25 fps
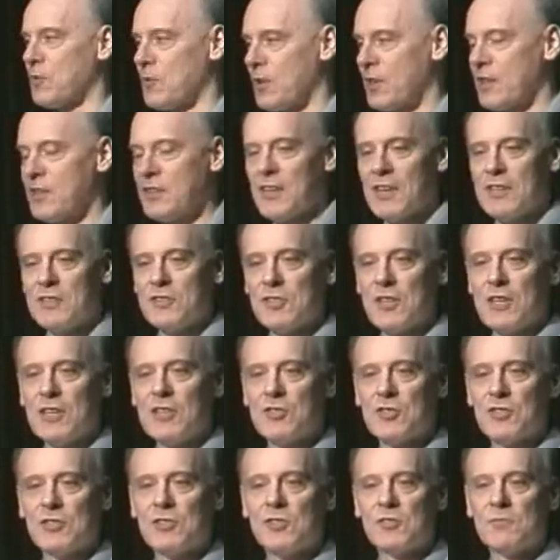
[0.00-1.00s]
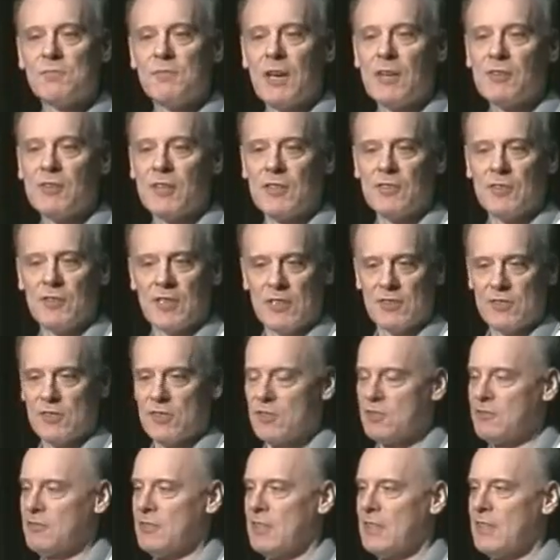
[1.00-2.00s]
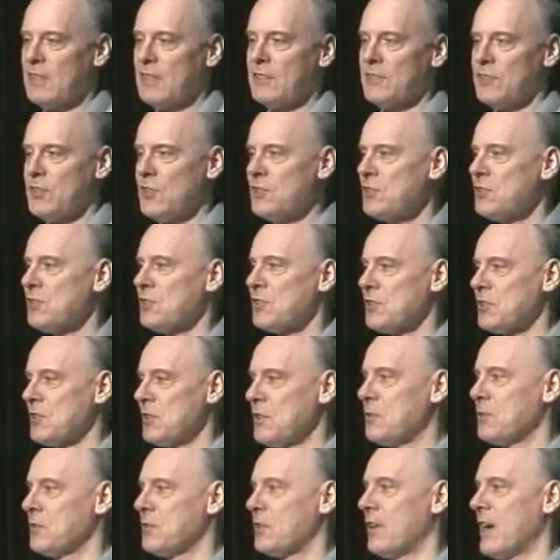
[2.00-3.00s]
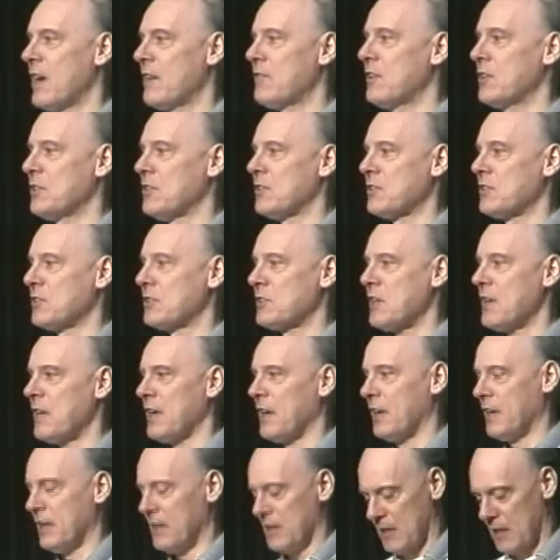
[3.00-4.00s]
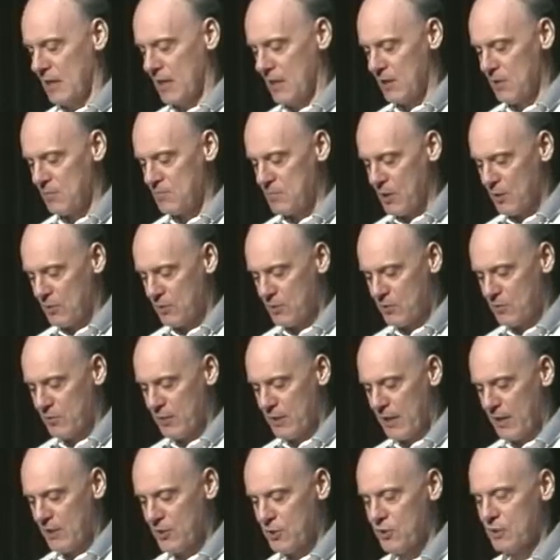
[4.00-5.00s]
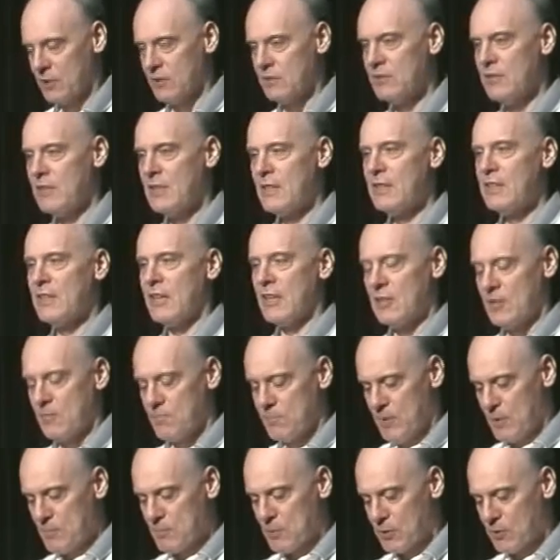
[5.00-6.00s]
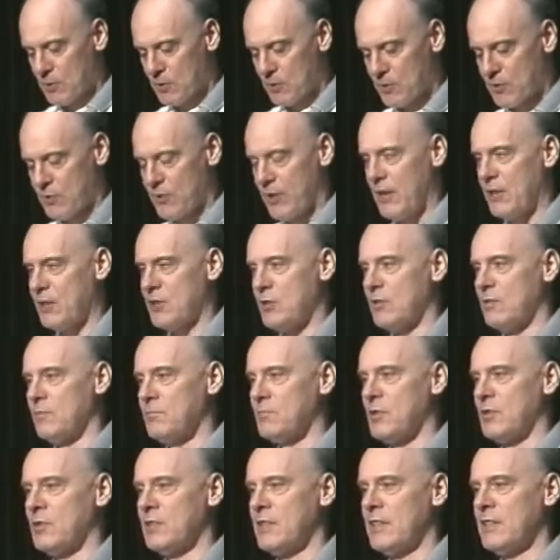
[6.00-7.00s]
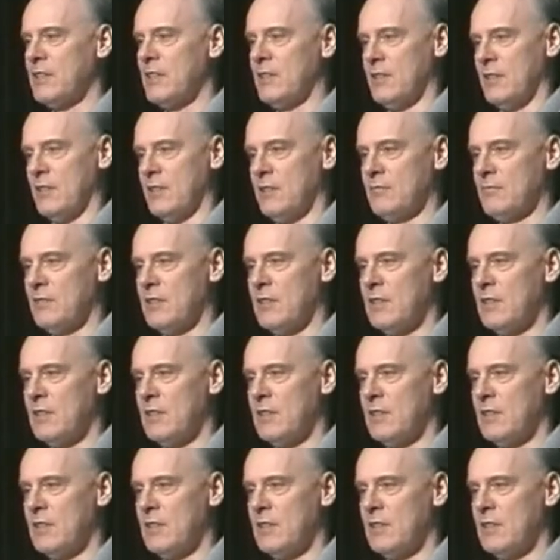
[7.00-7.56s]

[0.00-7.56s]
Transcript: organization's mailing list just to see what they're having to say uh, about creation and the biblical creation in particular.